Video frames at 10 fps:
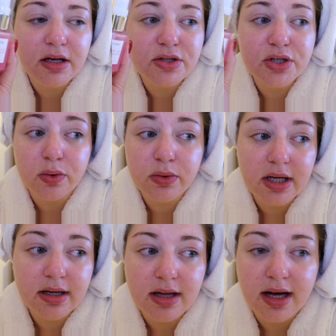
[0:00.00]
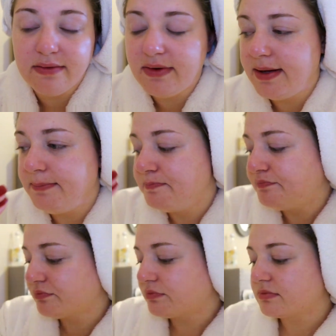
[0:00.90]
You don't need a lot of it.
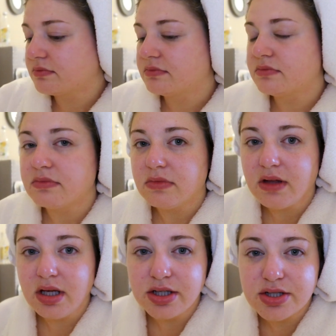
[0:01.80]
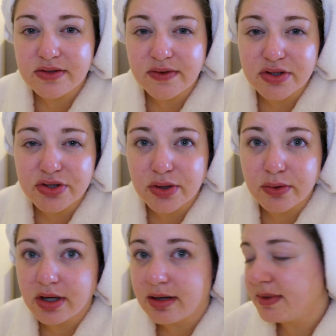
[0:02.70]
It just feels
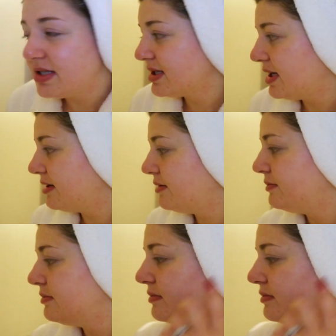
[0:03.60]
so good on my skin.